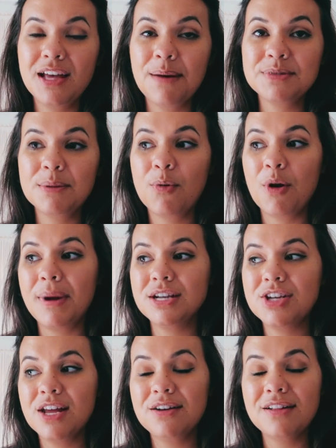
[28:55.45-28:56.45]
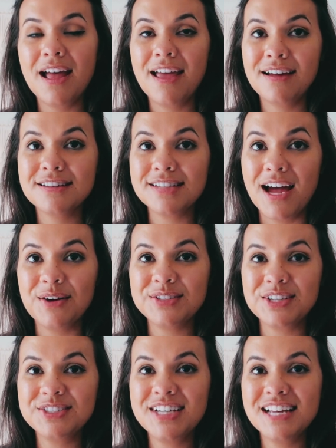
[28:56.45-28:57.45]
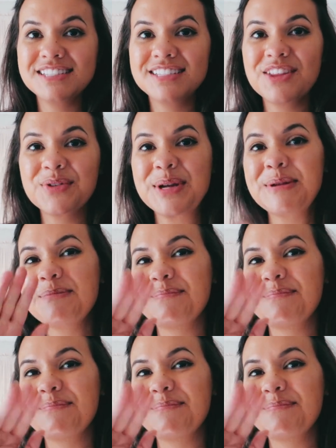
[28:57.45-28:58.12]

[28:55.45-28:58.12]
helps support my channel and I'll talk to you guys in another one.